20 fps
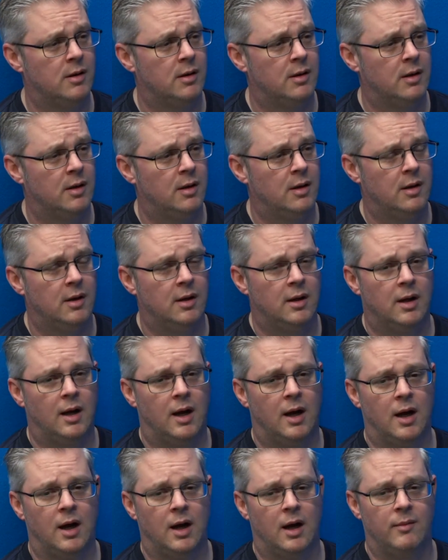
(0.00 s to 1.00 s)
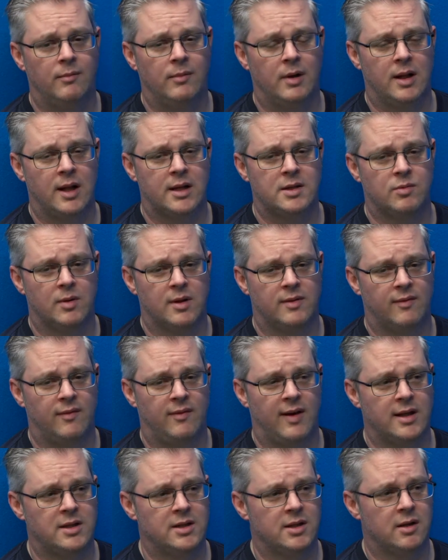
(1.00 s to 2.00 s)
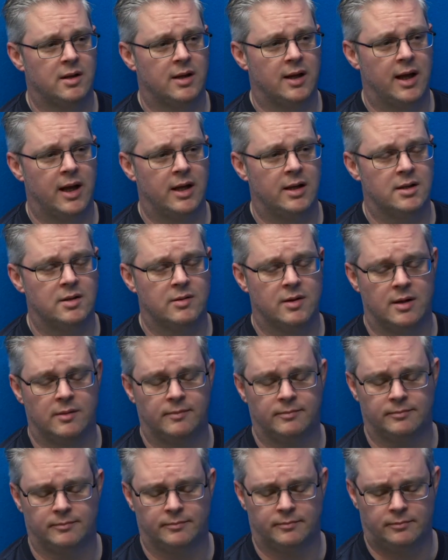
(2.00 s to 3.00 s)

and that's worth reflecting on again as well.